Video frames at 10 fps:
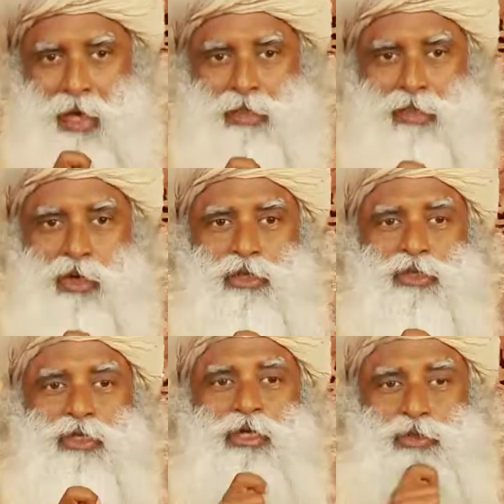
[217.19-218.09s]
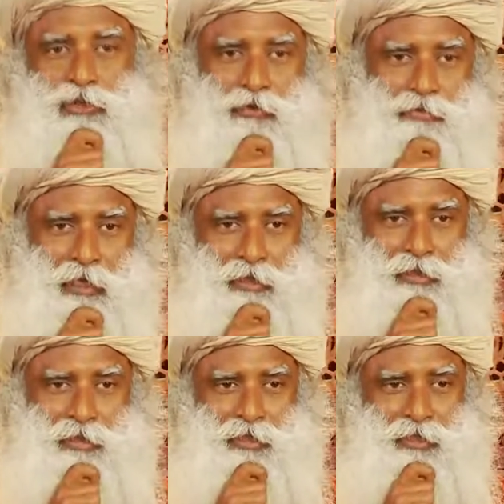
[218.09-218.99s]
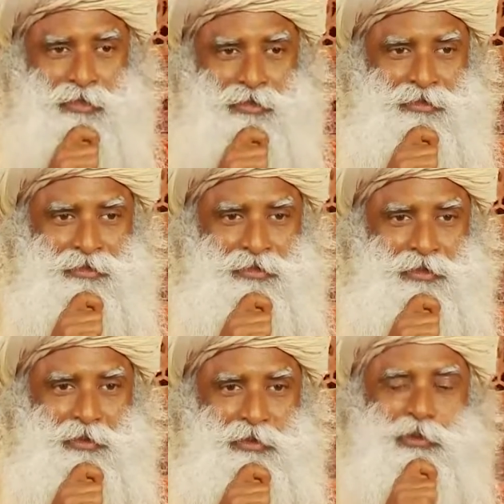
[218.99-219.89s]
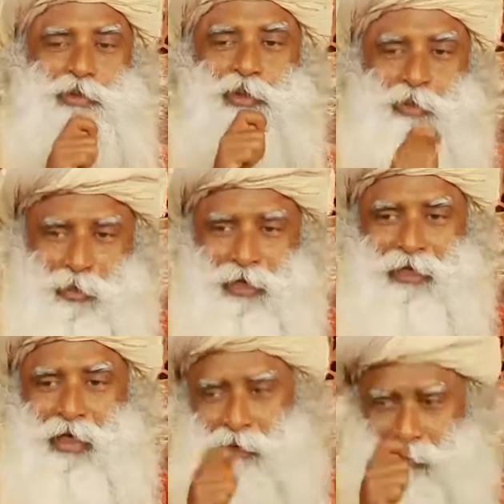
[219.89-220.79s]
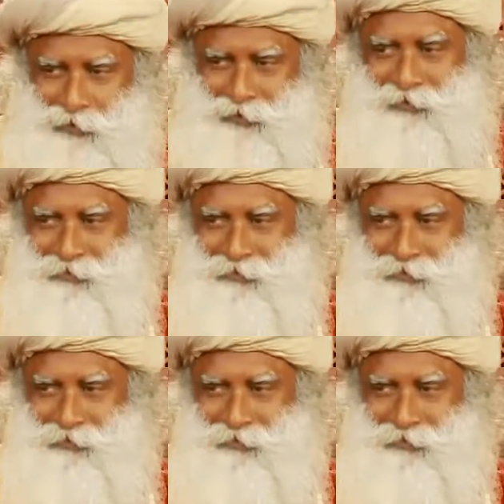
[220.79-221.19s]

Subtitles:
mask got stuck to your face, you couldn't pull it out.